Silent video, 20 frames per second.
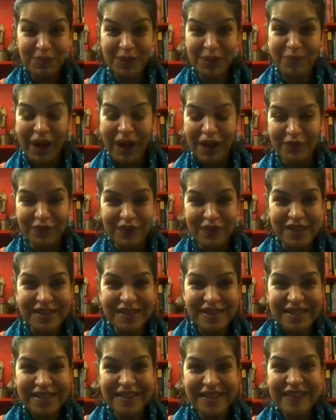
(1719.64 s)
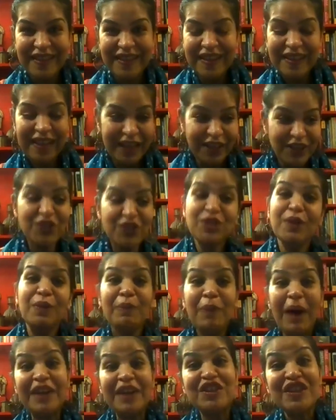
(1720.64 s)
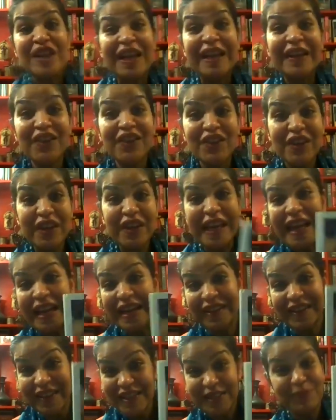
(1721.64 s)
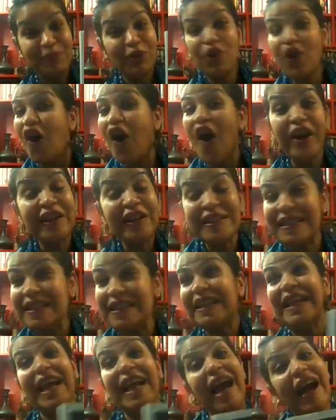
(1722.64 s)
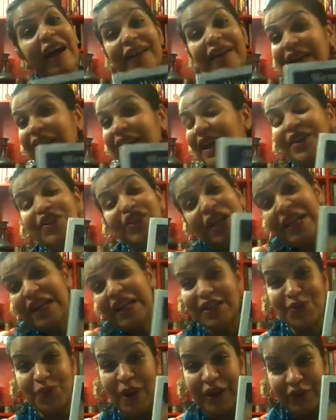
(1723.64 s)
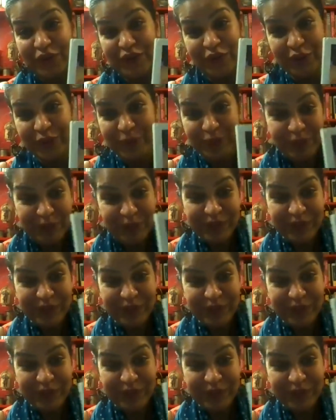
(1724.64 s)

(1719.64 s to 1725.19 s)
for being part of this. Thank you so much. Read this book. Honestly, it really is wonderful.